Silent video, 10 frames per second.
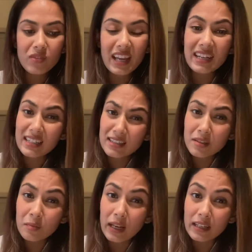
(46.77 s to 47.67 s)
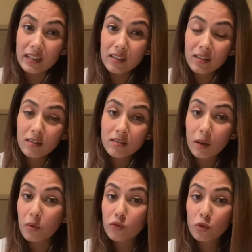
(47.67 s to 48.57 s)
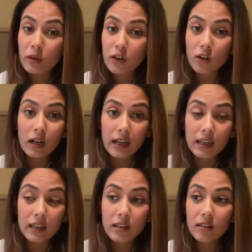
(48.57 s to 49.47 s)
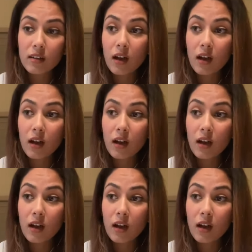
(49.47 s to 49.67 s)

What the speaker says: It is smelly. Some of you may not like it.